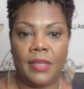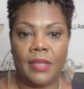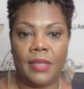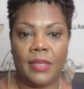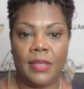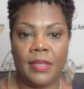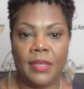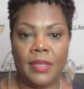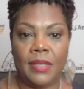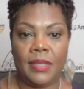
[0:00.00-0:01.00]
that
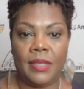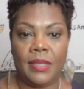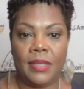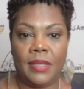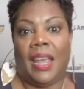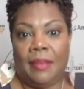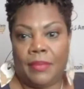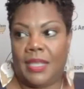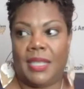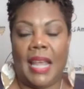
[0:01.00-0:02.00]
I don't even have
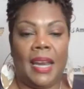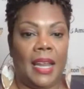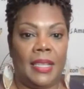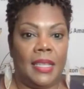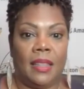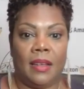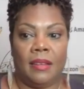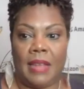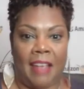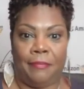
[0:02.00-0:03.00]
time to send it into
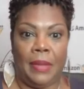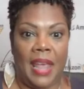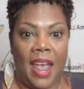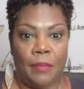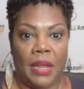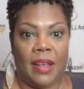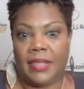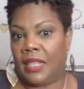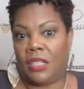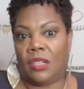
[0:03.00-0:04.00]
the FBA
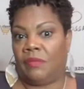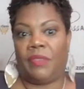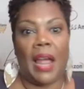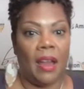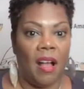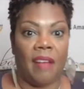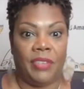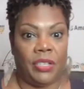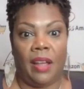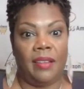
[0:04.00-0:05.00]
because it's just flying
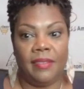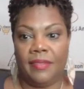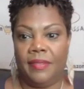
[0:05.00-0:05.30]
off the shelf.